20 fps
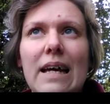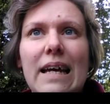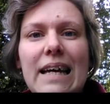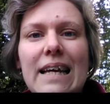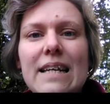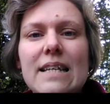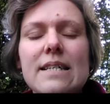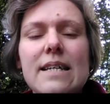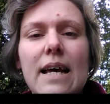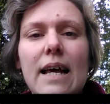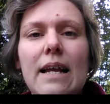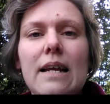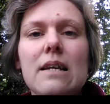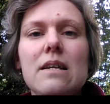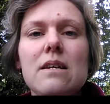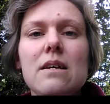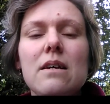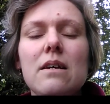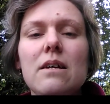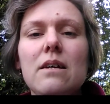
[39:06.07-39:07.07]

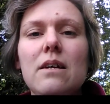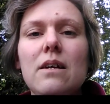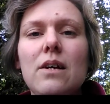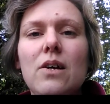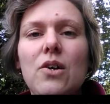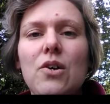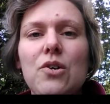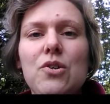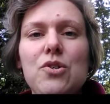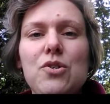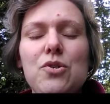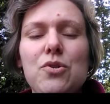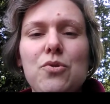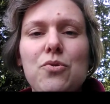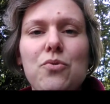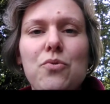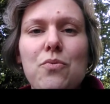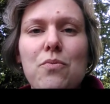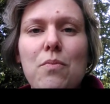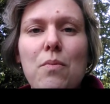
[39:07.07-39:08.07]
intend
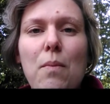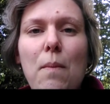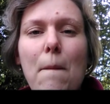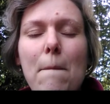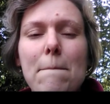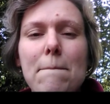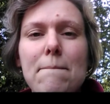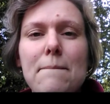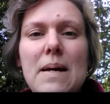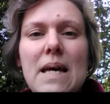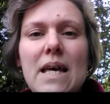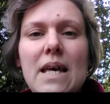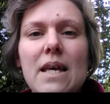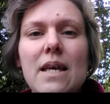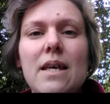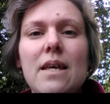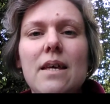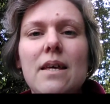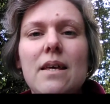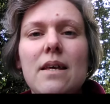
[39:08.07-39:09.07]
to make